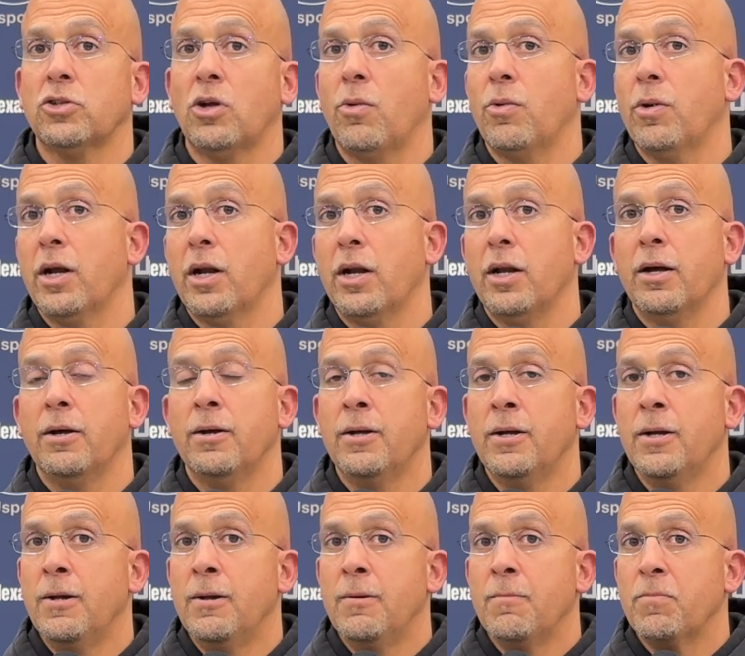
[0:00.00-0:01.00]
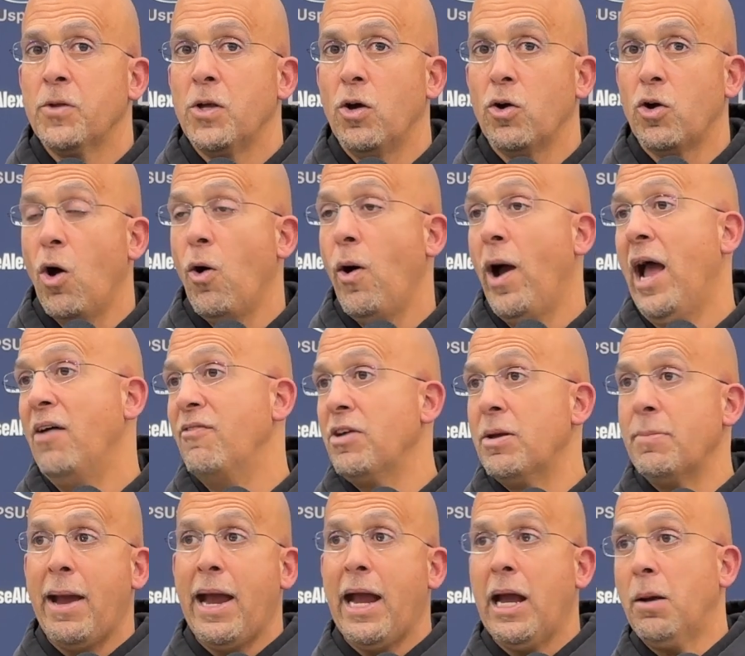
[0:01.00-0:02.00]
Are we going to, you know, go heavy
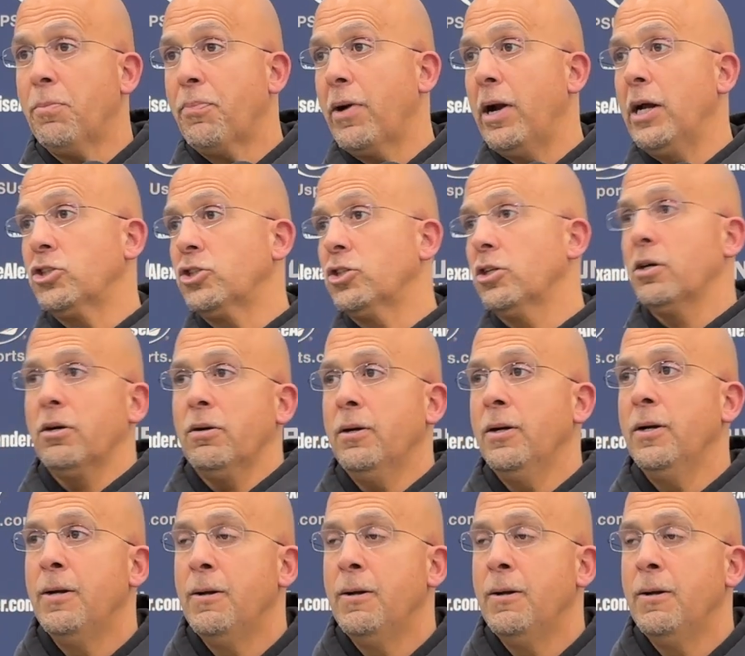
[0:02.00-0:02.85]
man pressure?